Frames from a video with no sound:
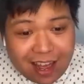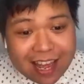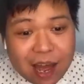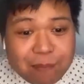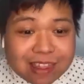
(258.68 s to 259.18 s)

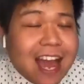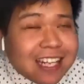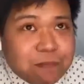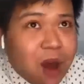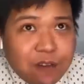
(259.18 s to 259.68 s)
Yeah, but
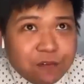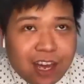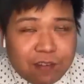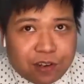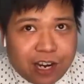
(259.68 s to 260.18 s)
that's my
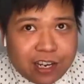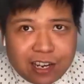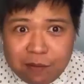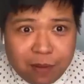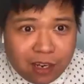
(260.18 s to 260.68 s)
favorite.
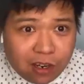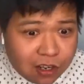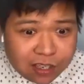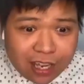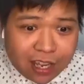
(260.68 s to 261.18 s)
I mean,
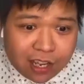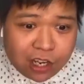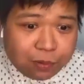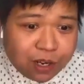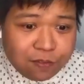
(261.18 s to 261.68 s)
looking at
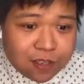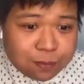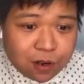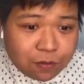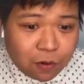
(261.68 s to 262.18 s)
your previous
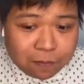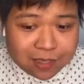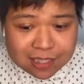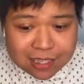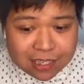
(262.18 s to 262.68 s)

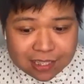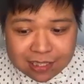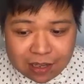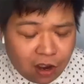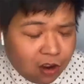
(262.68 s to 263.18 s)

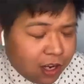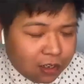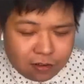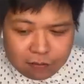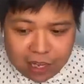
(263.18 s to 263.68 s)
performances
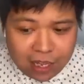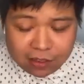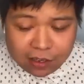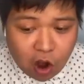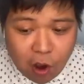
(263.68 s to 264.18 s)
on
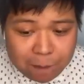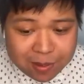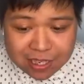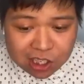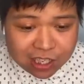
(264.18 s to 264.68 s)
either
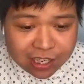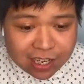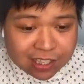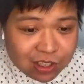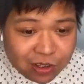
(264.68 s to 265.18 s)
competition,
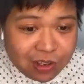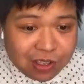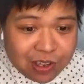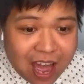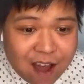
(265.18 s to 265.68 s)
do
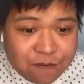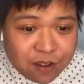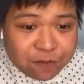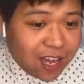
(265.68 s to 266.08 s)
you have a